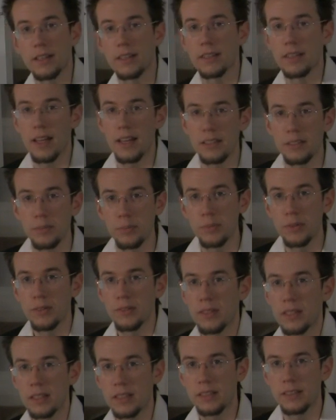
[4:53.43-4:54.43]
That's
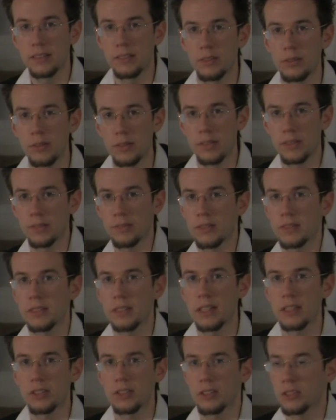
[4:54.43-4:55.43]
moving to a different
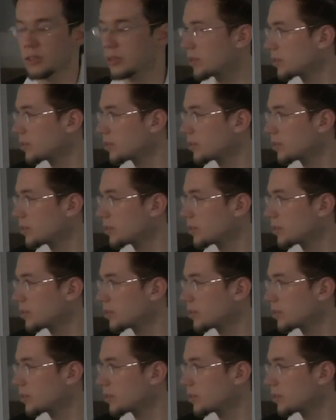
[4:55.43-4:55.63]
section,